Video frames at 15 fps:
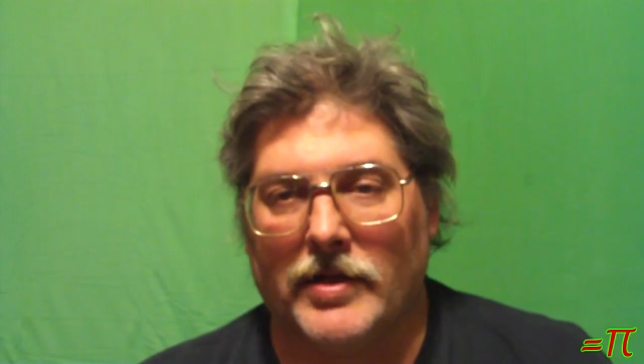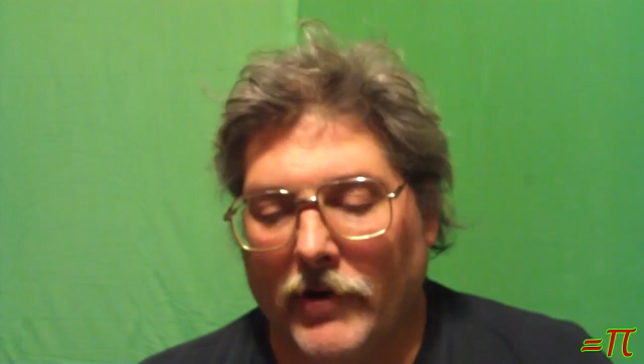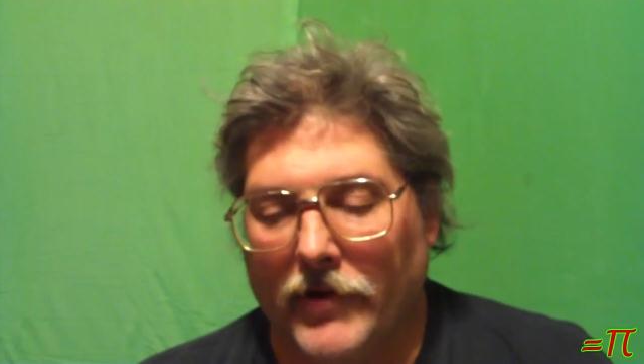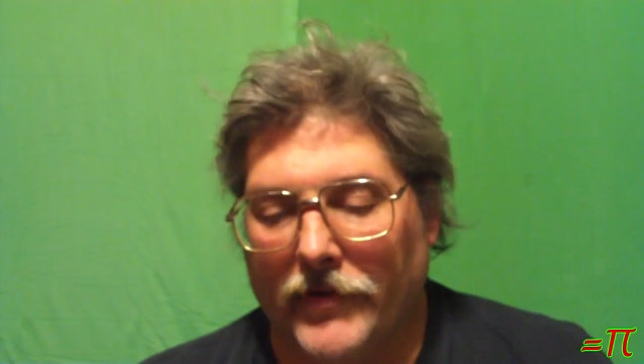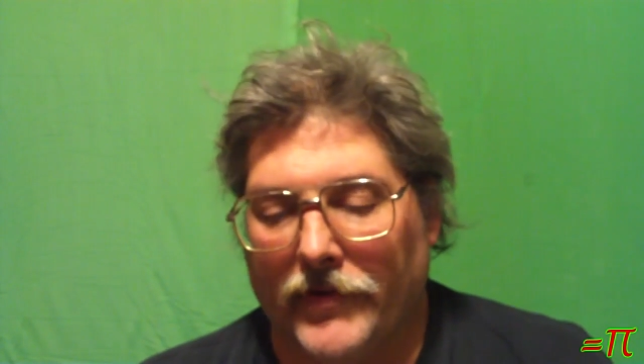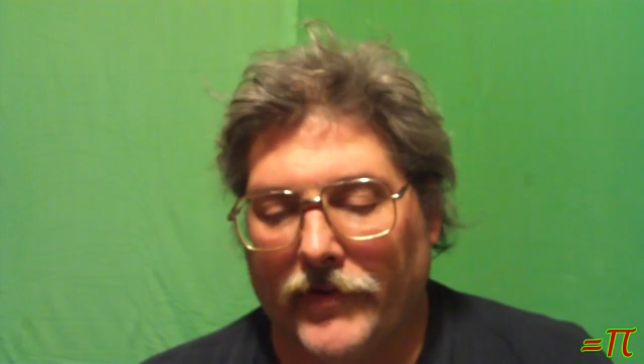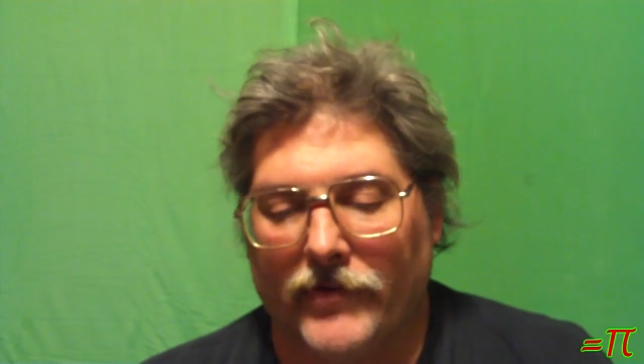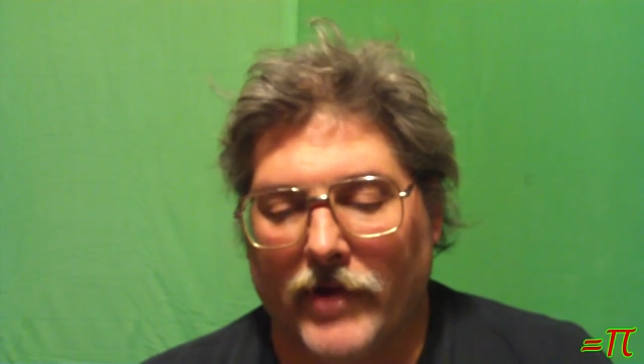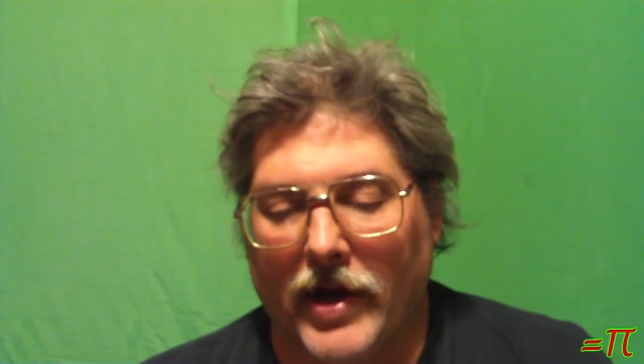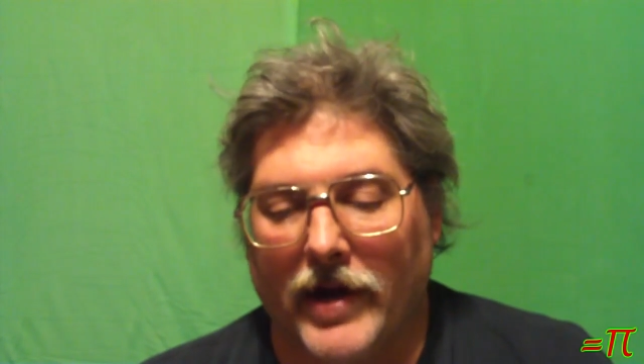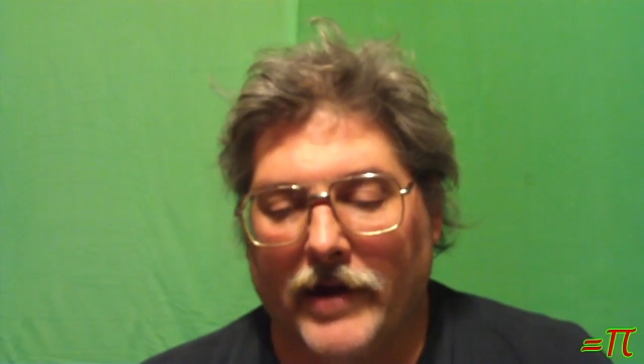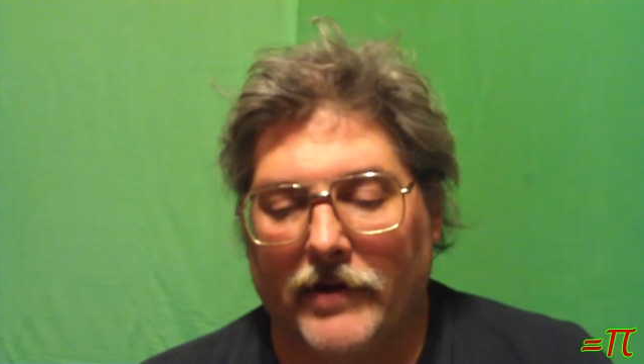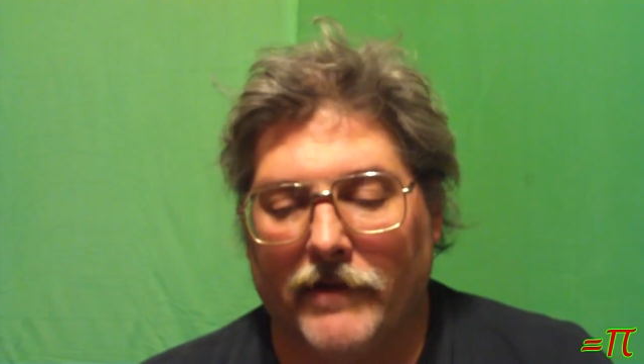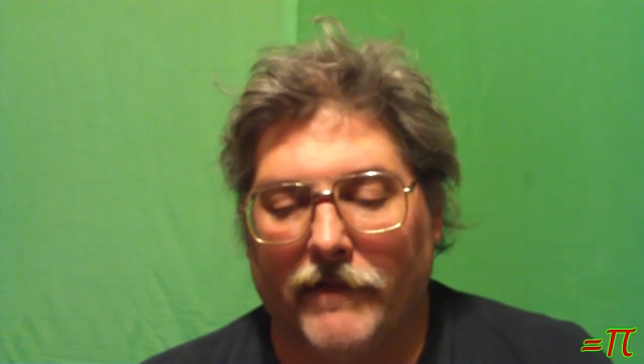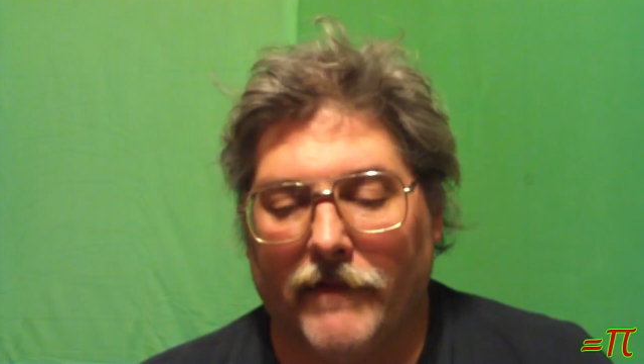Both
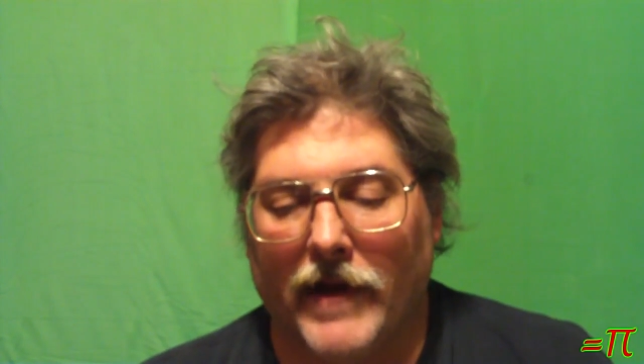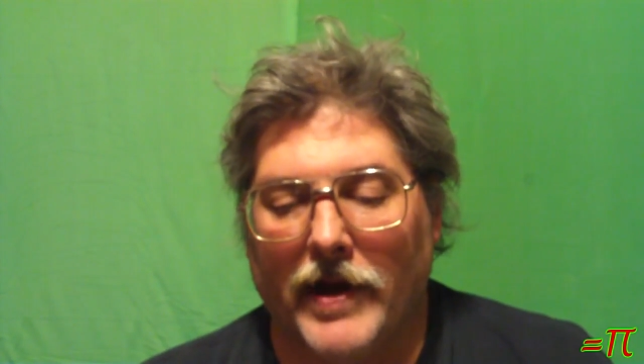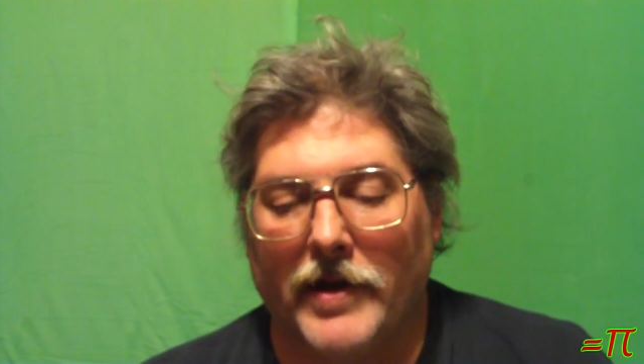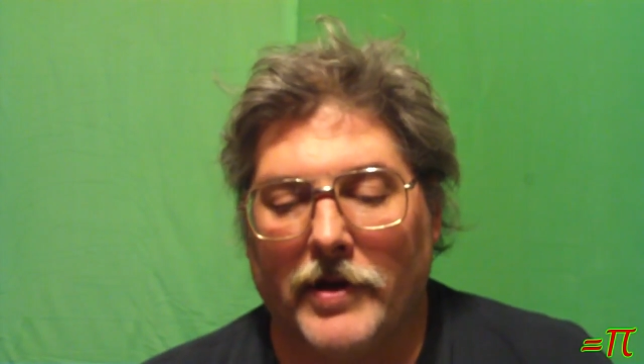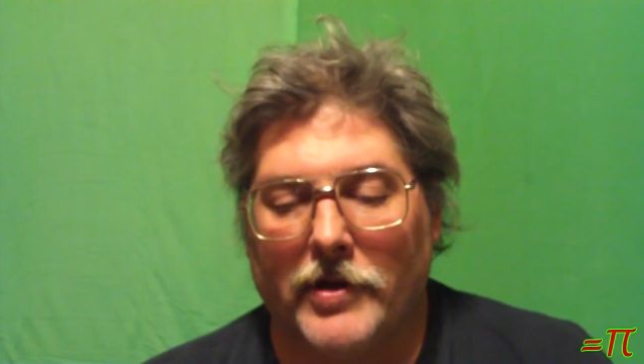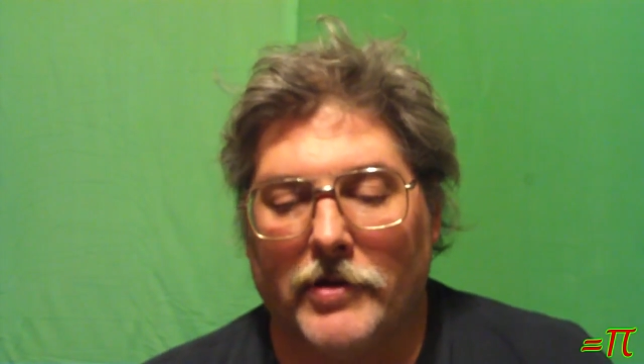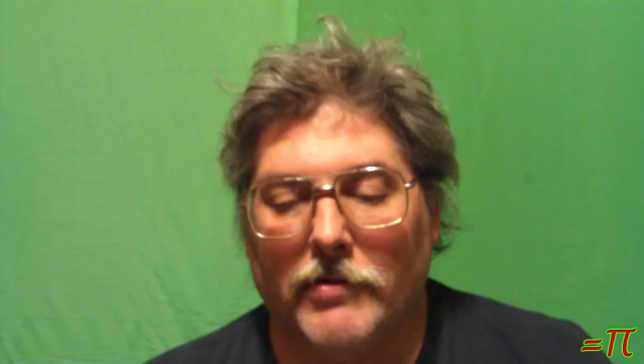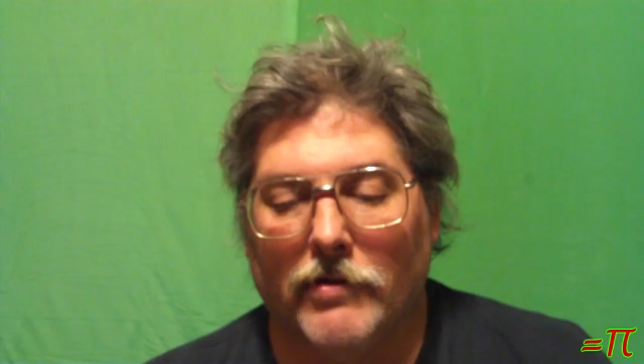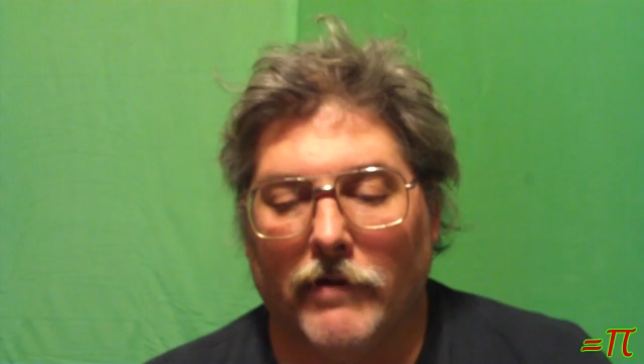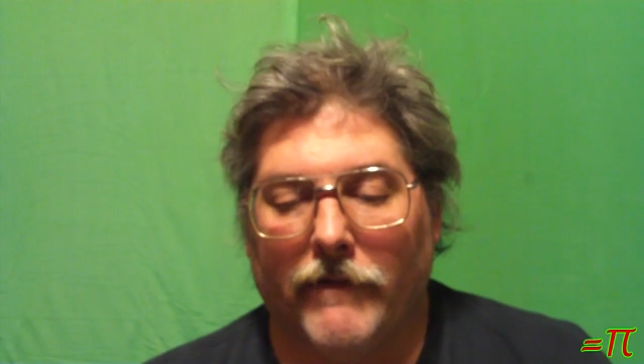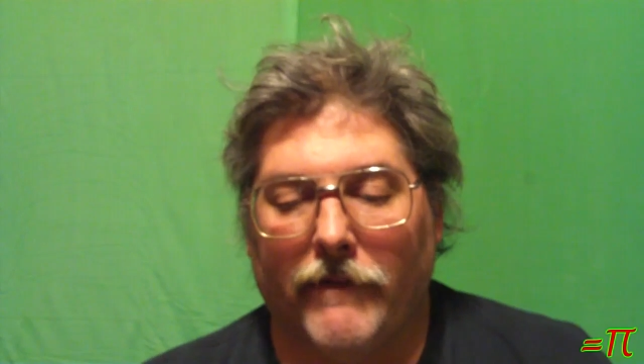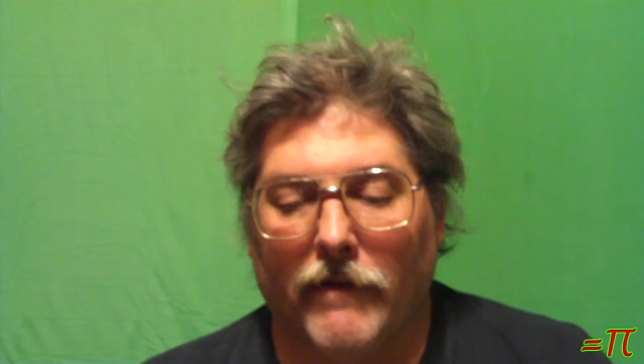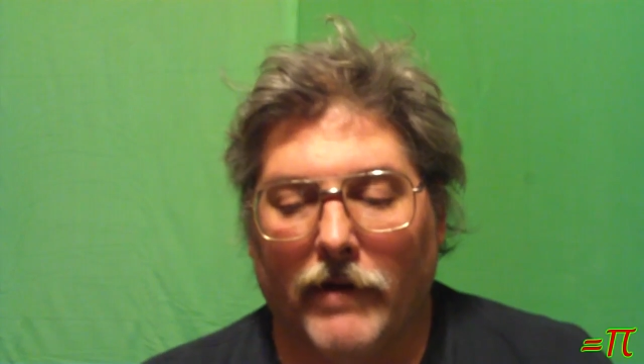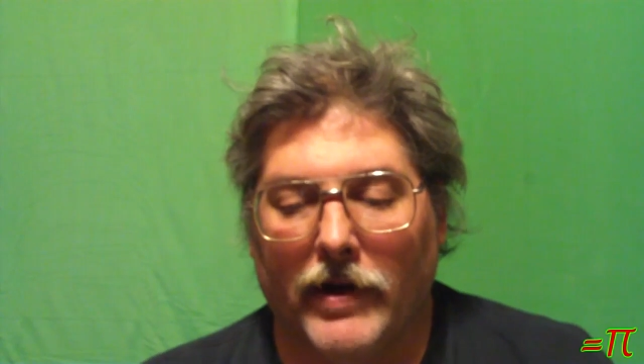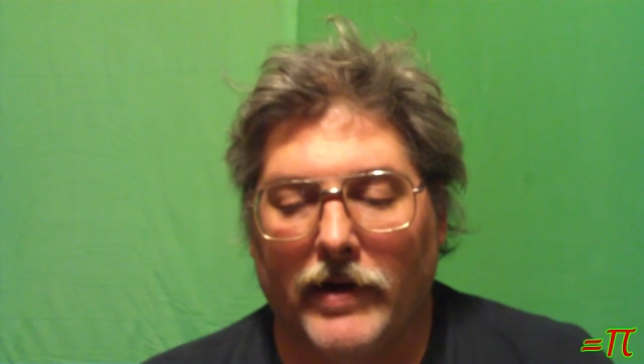trying to find a cure
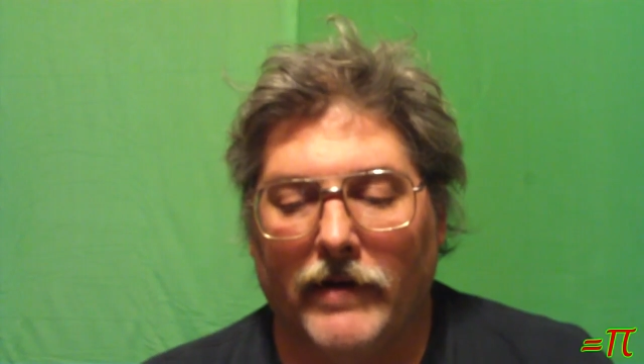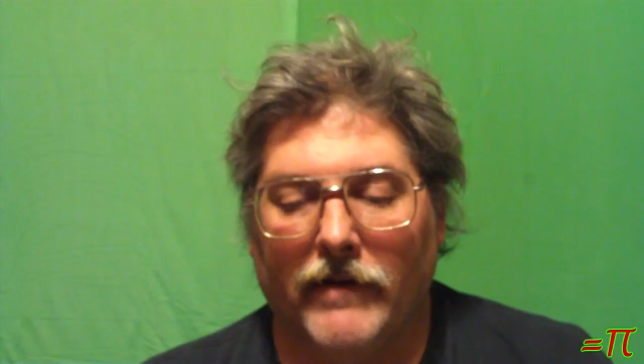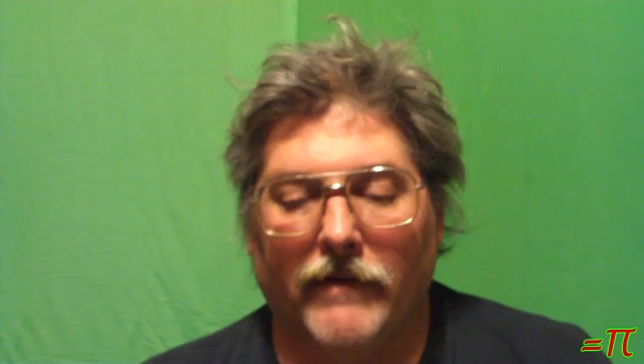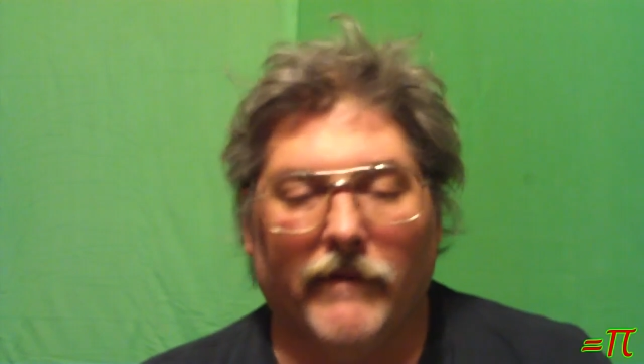for it